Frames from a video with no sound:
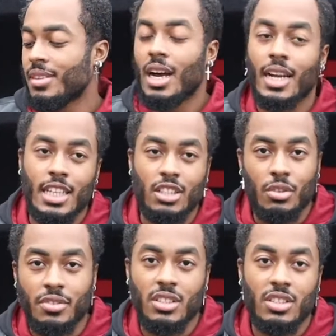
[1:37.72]
And then
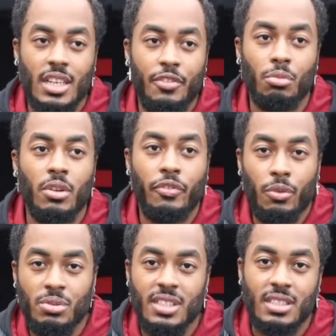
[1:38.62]
obviously, if you want the
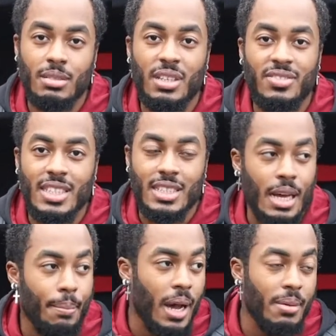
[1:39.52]
full system, you have to get
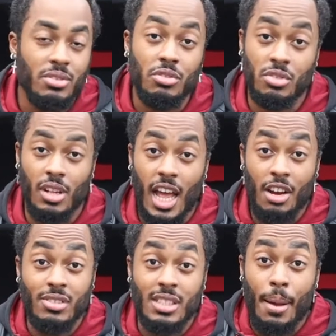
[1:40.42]
downpipes too. So the
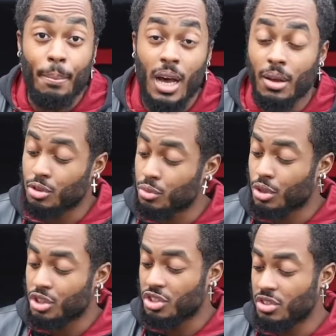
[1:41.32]
Acra downpipes will
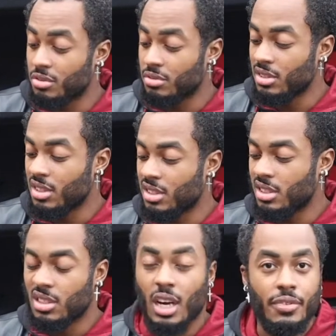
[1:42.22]
cost you,
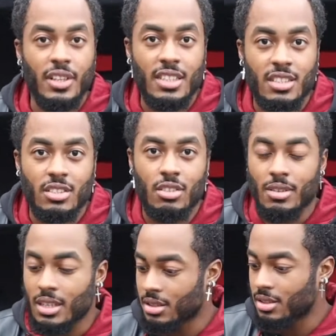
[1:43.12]
I think this is
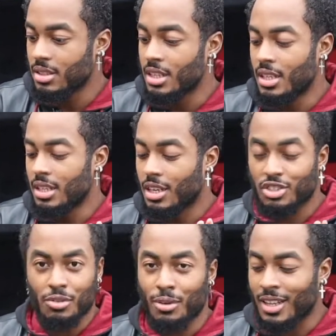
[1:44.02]
correct, I
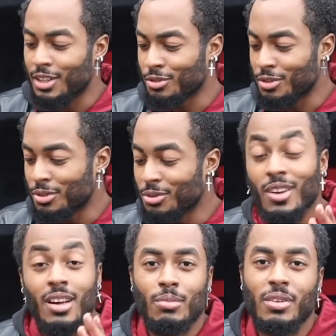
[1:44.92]
saw it online on Google,
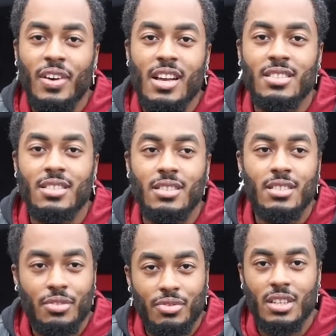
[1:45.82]

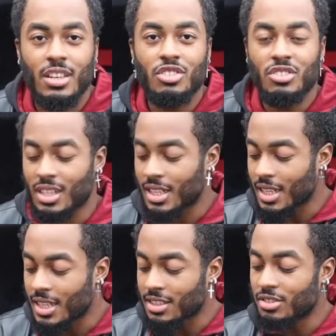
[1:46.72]

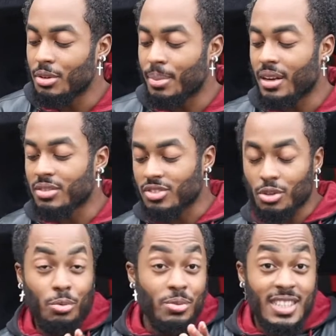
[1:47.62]
£1,382. So
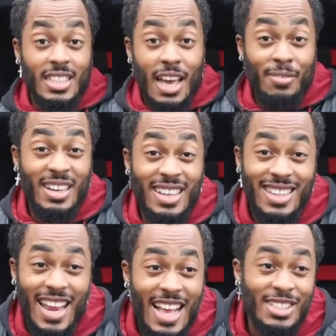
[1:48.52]
altogether,
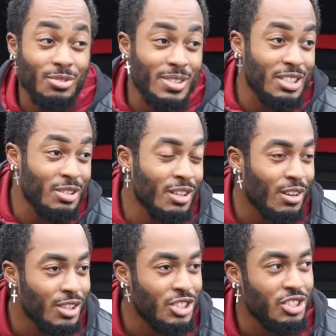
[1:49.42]
that exhaust is going to
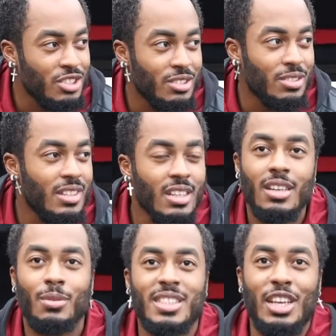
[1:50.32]
cost you,
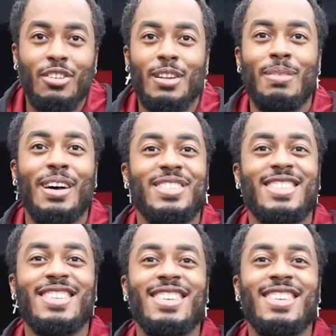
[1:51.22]
what's that, you got at maths?